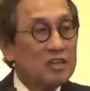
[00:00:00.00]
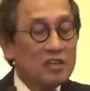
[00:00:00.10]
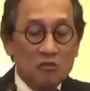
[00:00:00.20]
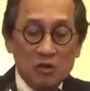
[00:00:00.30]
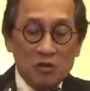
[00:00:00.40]

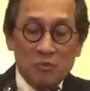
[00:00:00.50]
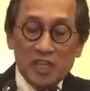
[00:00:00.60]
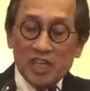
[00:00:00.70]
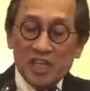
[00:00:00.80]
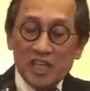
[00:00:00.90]
with
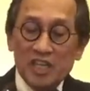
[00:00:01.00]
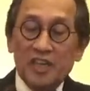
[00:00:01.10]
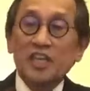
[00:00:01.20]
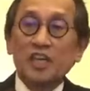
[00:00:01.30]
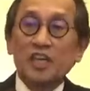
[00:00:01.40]
political and
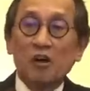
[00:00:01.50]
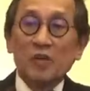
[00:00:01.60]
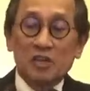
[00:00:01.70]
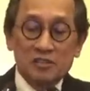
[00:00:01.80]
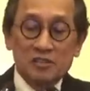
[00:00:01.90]
economic
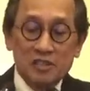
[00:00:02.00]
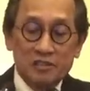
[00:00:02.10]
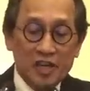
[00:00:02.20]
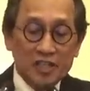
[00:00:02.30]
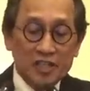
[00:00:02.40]

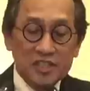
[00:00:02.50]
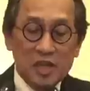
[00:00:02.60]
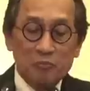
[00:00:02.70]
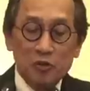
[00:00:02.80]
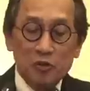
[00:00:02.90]
considerations
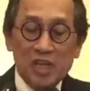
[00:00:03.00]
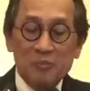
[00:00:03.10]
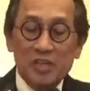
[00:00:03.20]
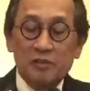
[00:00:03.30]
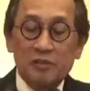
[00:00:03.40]
that pull them
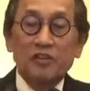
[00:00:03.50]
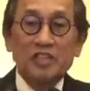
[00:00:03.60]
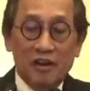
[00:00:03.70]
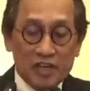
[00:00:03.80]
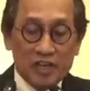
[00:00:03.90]
in different
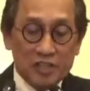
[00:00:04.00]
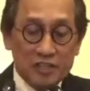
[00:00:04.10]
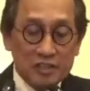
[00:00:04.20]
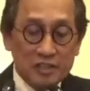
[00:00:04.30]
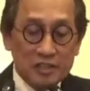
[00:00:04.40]

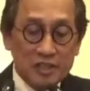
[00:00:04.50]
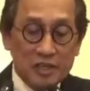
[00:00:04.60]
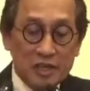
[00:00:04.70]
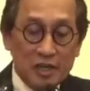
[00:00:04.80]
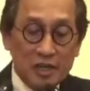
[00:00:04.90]
directions.
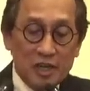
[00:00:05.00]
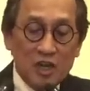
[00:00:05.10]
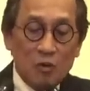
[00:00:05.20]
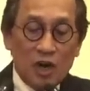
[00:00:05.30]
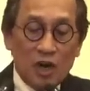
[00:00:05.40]

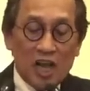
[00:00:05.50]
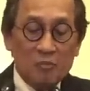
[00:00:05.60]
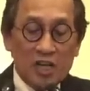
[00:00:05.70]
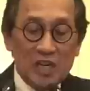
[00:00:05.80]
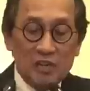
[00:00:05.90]
What I
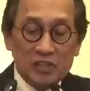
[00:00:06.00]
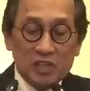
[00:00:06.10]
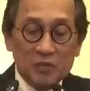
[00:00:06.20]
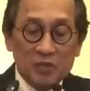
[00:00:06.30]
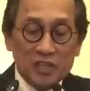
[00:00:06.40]
believe is
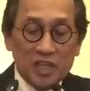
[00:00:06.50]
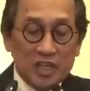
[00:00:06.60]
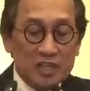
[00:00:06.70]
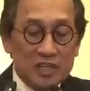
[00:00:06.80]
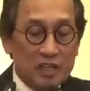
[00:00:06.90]
emerging
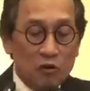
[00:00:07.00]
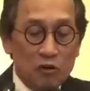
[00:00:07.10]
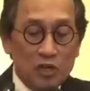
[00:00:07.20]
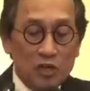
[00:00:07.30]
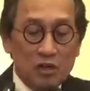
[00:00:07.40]
is an
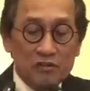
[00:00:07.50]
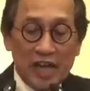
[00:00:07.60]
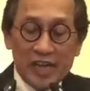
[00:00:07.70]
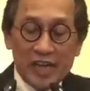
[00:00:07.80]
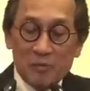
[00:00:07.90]
order of
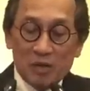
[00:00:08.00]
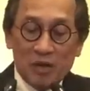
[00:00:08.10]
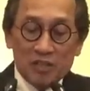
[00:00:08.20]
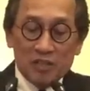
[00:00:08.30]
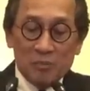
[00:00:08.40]
dynamic
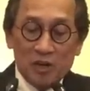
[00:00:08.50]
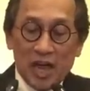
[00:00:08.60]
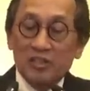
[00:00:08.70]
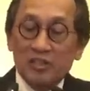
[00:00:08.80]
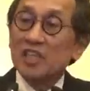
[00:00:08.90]

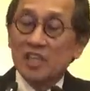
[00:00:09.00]
multipolarity.